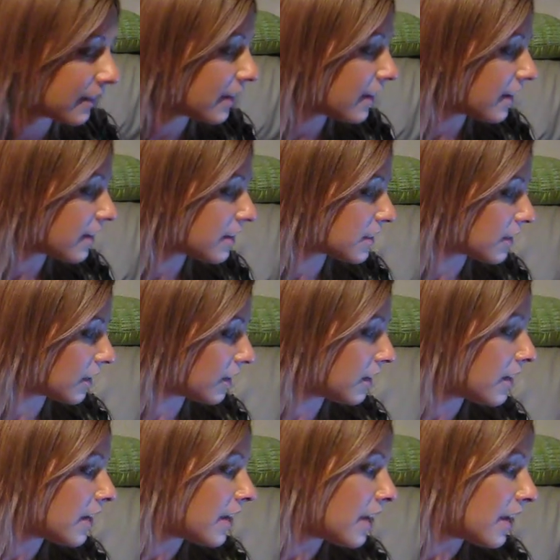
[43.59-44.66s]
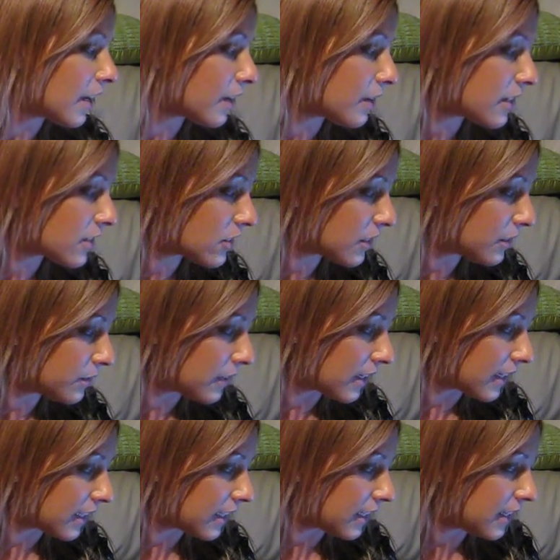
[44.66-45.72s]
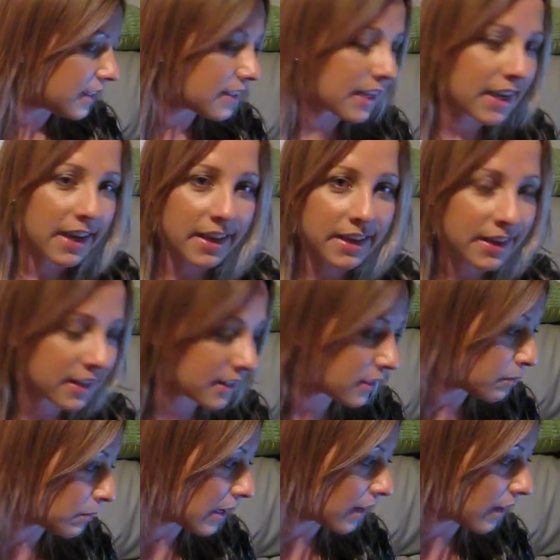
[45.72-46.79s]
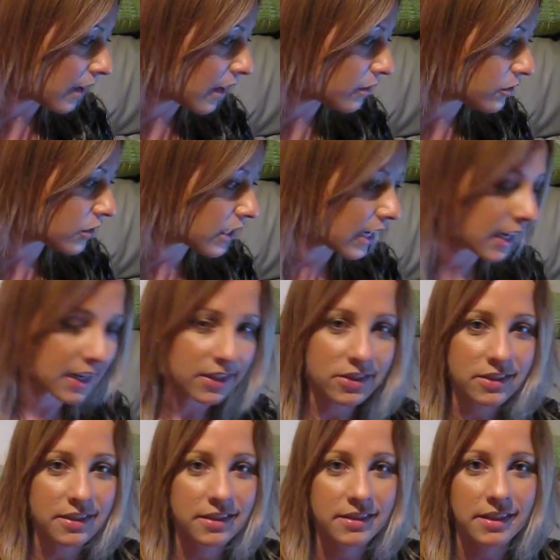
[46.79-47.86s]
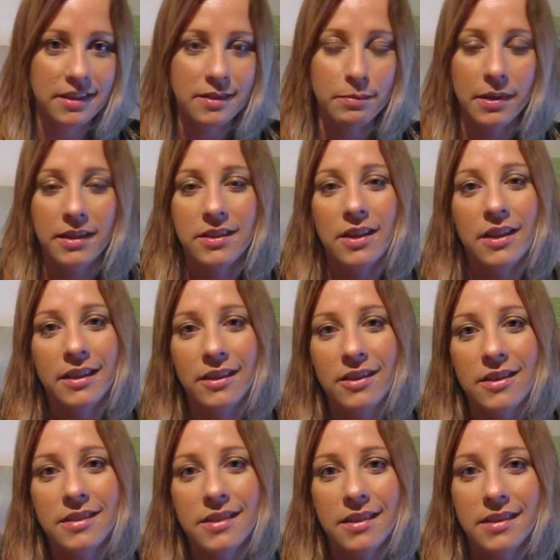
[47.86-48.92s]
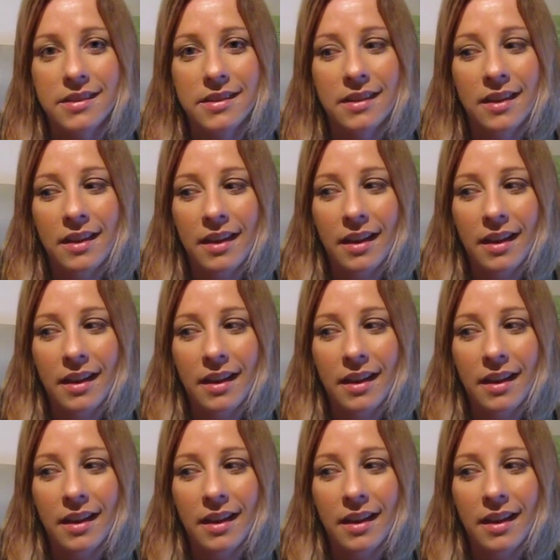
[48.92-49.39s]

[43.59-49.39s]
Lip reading: So question one is, how has my life changed since my diagnosis?